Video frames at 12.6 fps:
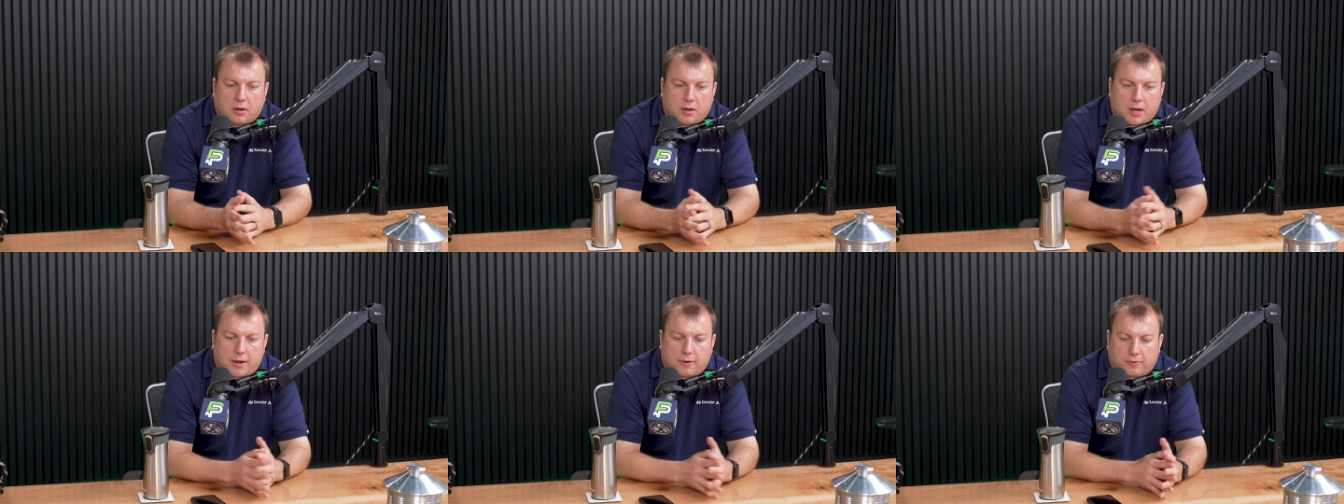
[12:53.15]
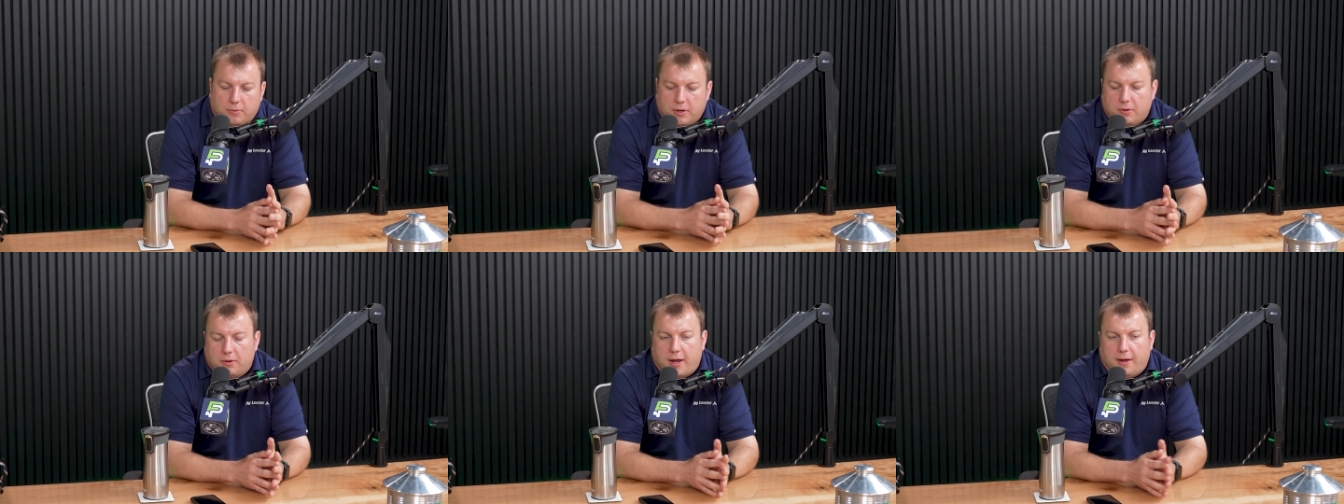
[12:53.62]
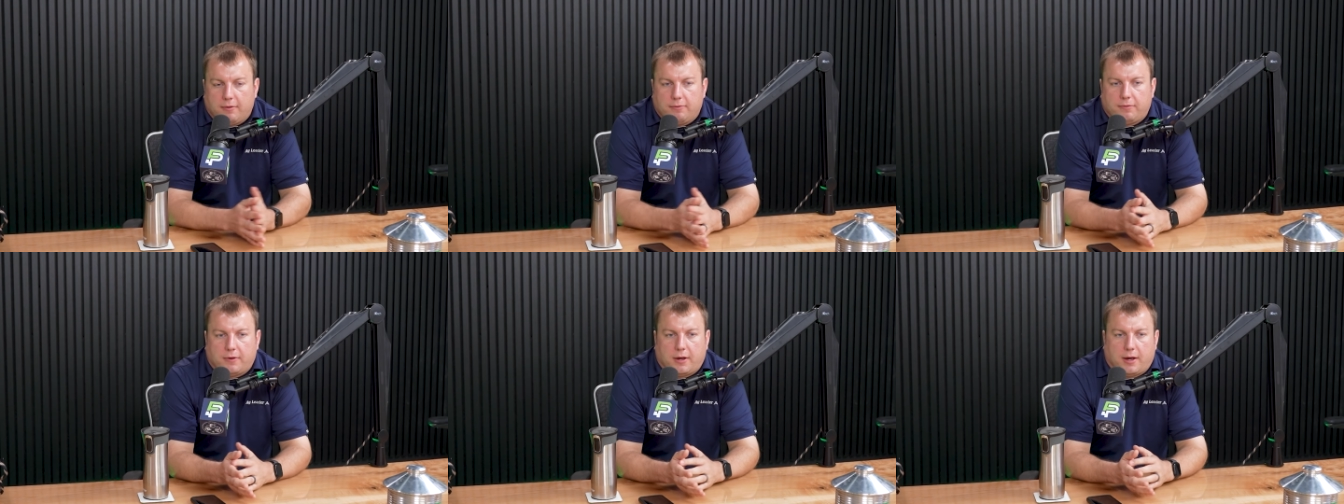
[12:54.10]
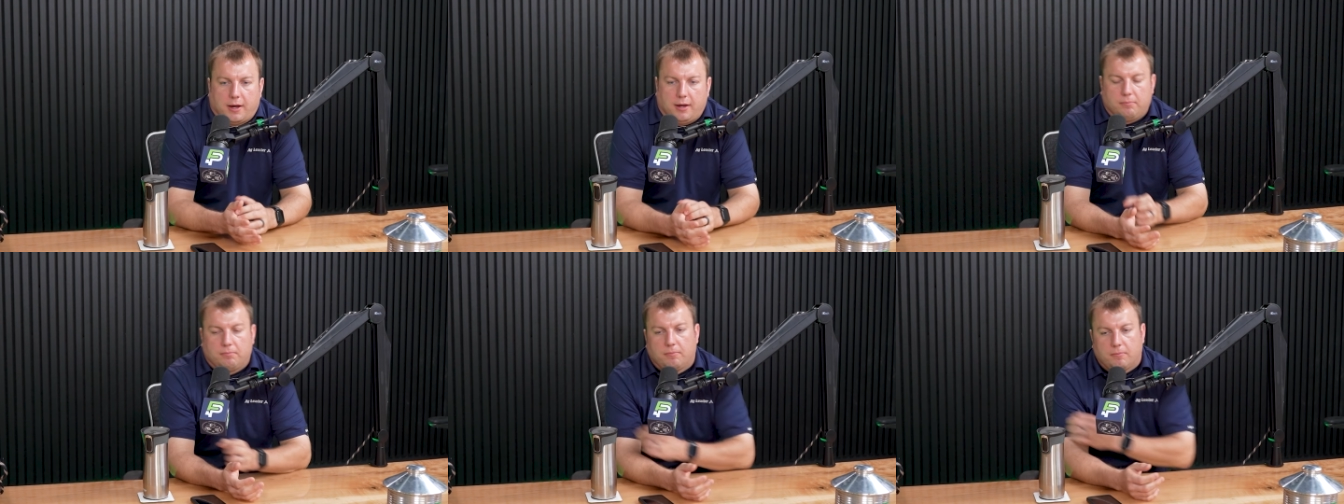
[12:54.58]
Yeah, so we do have
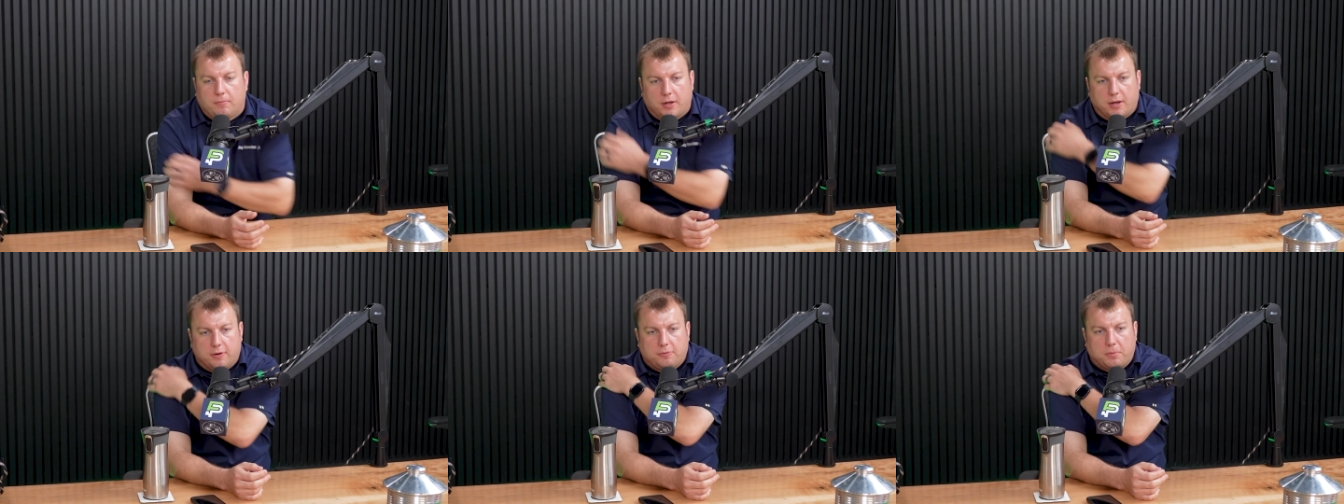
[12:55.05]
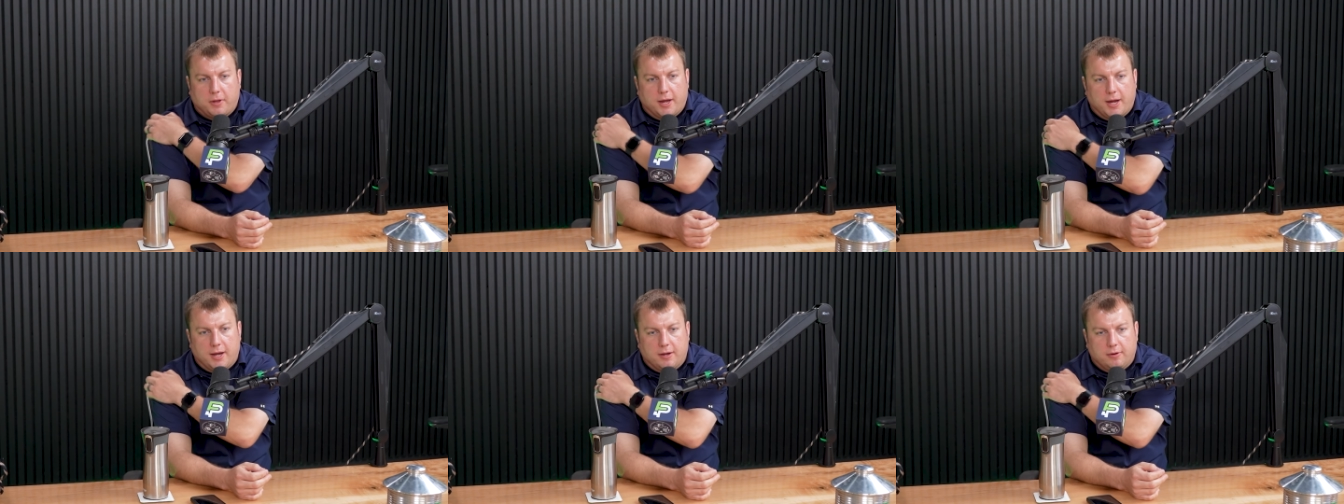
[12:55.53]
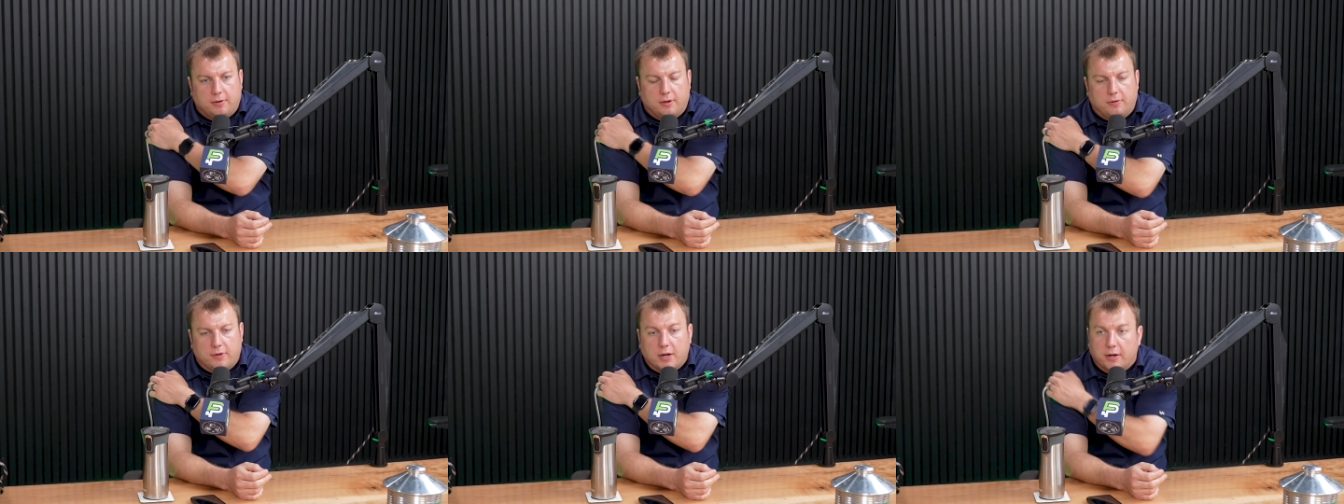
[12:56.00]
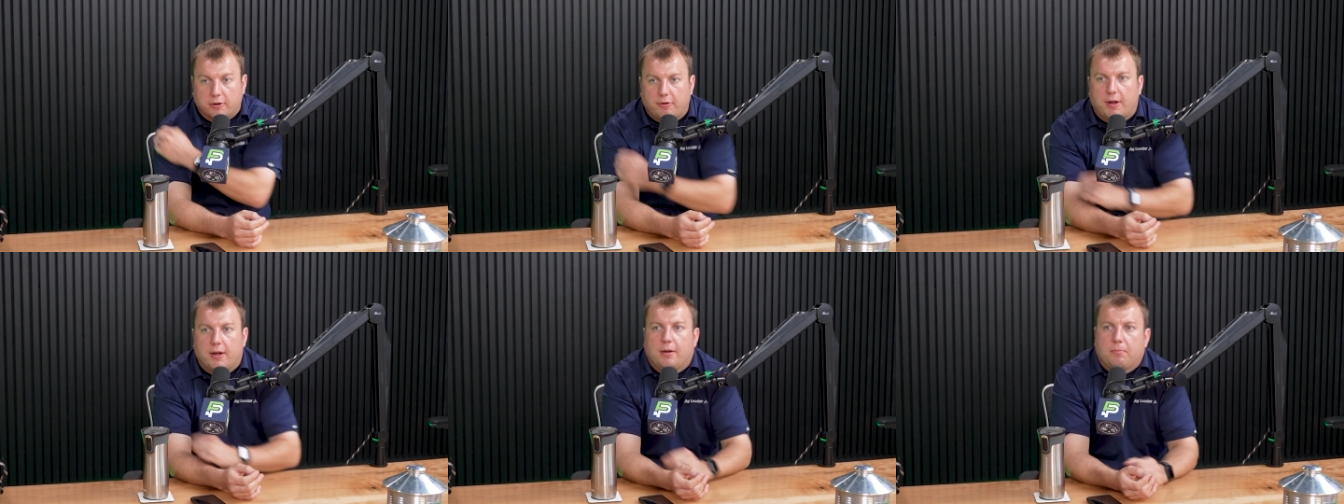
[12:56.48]
a display and steering
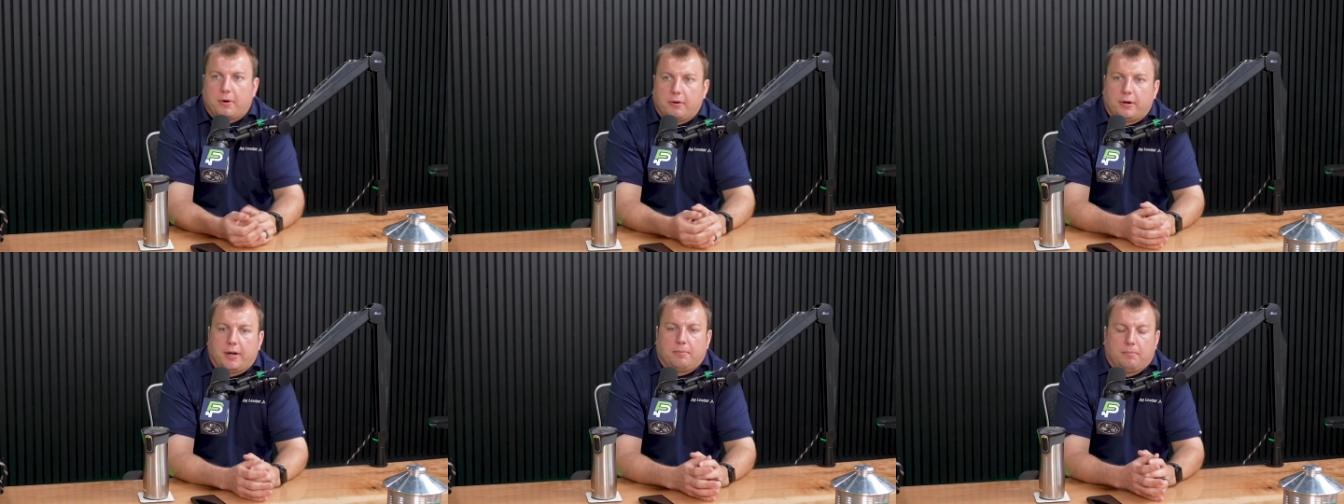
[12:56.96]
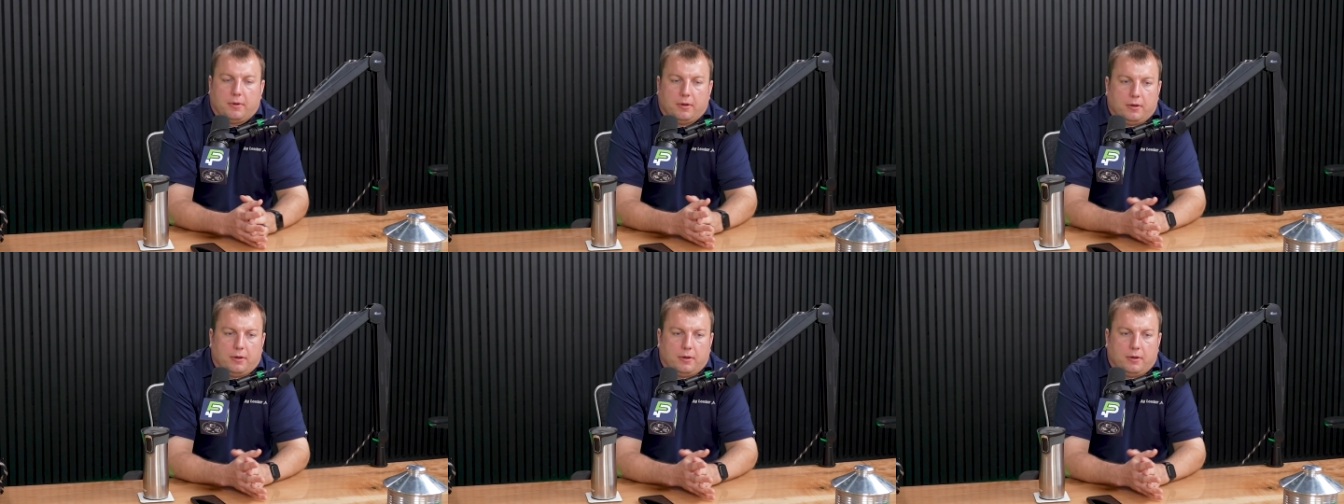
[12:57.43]
trade-in program